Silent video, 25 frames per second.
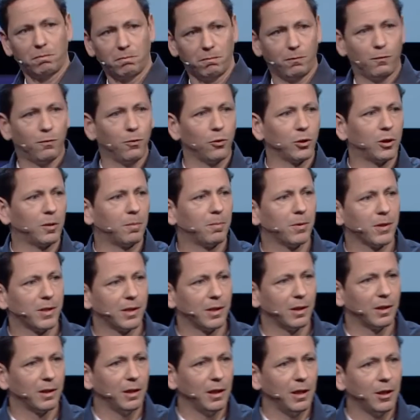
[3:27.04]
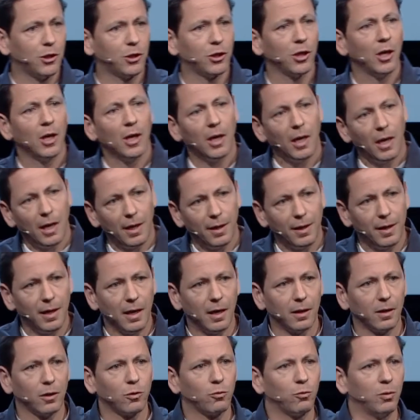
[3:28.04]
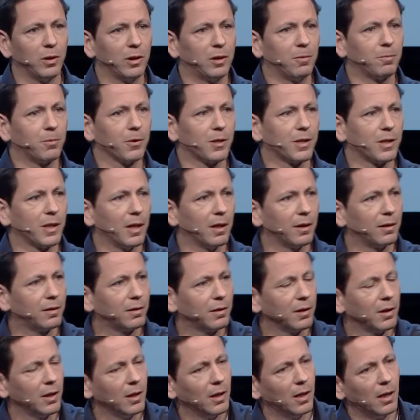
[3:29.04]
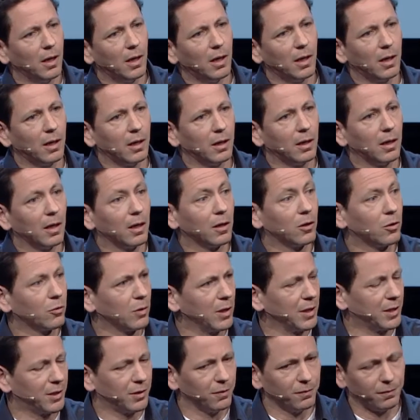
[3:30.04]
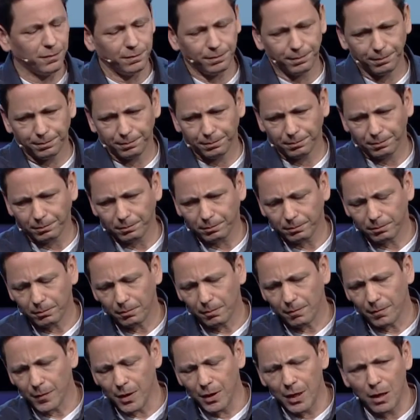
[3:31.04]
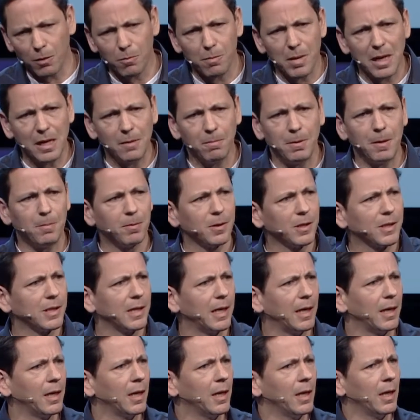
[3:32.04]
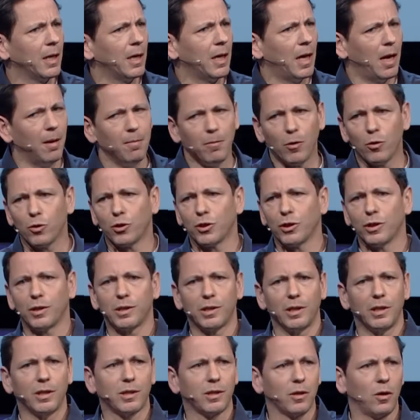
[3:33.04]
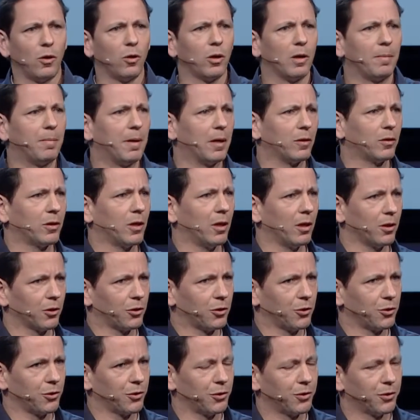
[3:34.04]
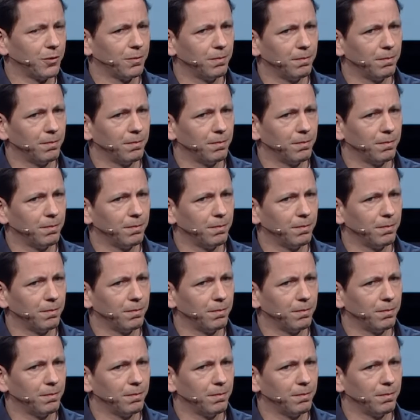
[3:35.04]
40% each, and the other 20% aggressive. Now, many people say emotions is all about cultures.